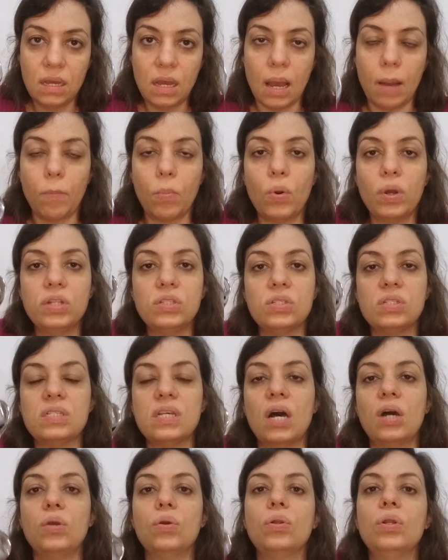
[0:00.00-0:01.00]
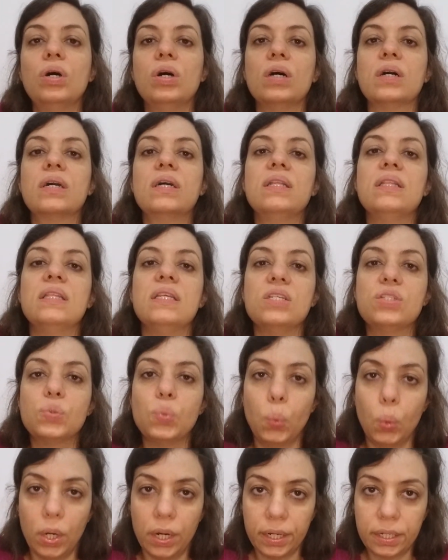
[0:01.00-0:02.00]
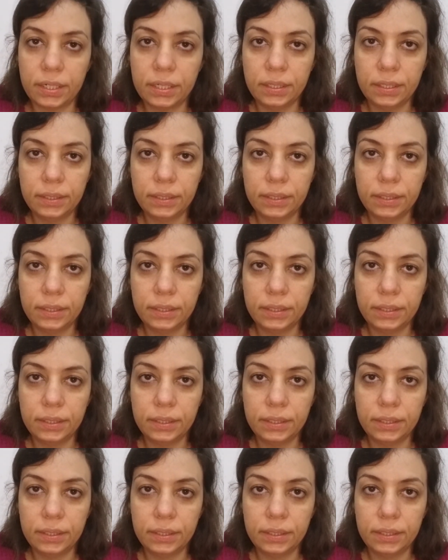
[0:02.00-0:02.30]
I'm going to tell you, look, this worked.